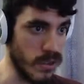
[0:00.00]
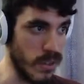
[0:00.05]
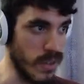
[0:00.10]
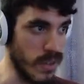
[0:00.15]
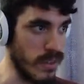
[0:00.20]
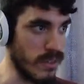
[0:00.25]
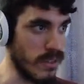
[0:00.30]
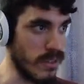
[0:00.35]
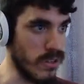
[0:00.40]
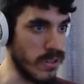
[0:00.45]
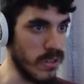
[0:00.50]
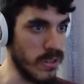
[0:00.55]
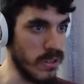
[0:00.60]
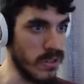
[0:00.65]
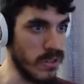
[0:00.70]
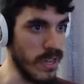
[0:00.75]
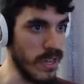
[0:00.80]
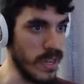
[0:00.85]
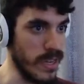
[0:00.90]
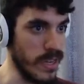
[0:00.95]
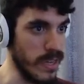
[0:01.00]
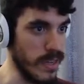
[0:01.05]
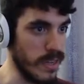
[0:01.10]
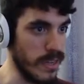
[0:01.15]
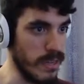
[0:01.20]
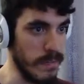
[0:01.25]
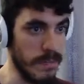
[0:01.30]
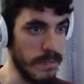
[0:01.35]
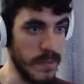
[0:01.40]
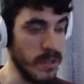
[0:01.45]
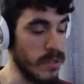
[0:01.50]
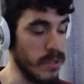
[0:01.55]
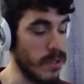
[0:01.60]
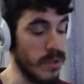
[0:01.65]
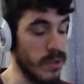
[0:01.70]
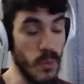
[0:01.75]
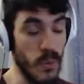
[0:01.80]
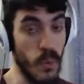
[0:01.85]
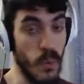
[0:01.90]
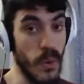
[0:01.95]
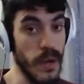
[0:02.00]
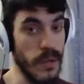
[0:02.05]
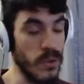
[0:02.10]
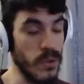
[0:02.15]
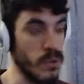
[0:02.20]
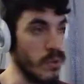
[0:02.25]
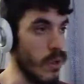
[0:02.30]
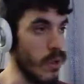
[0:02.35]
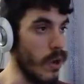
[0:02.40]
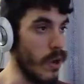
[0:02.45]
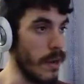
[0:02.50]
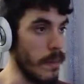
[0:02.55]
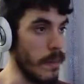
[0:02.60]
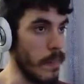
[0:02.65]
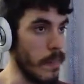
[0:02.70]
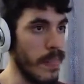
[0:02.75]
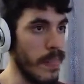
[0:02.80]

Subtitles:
this took way too long.